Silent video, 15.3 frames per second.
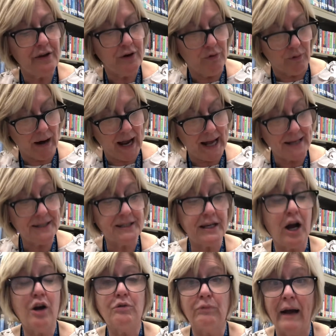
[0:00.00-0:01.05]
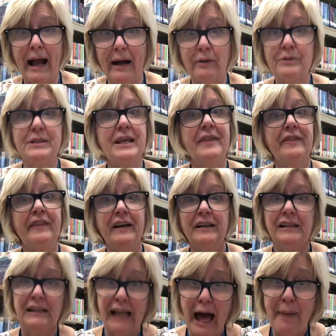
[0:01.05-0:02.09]
grass around the
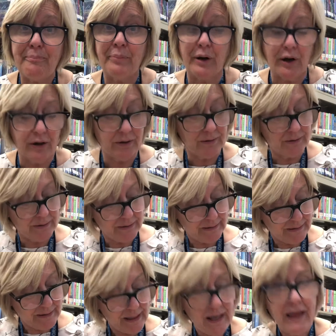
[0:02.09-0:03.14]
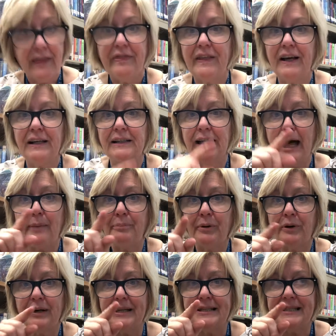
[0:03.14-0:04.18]
clapper. The
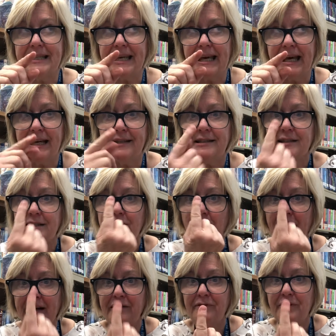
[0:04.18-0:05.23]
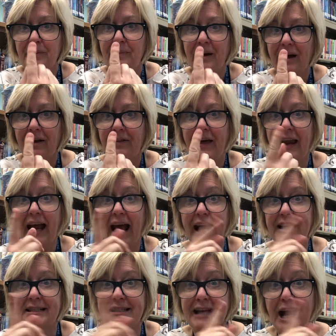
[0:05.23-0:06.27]
clapper is the inside of the bell that
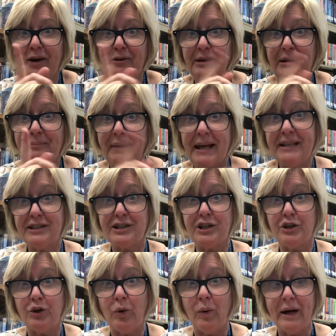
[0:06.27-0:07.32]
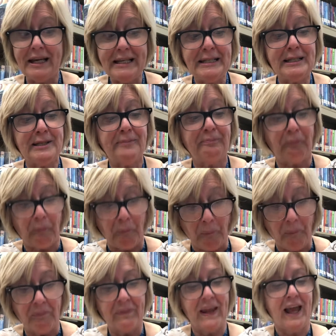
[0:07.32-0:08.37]
hangs down and makes the noise.
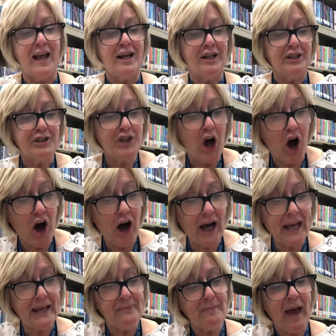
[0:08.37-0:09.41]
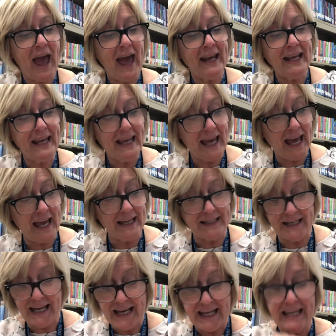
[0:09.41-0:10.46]
Time and again,
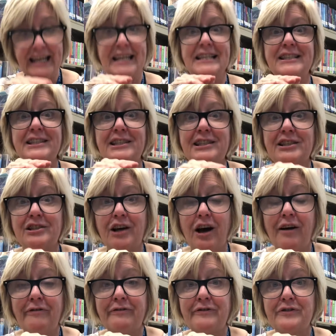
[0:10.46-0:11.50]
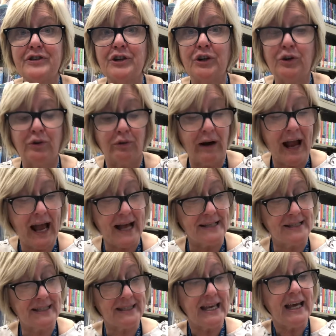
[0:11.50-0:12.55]
he stuffed
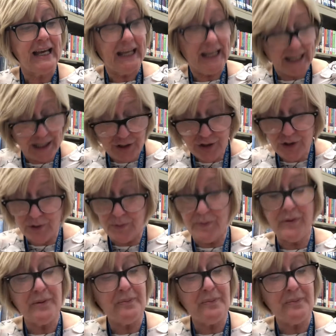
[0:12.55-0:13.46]
grass into the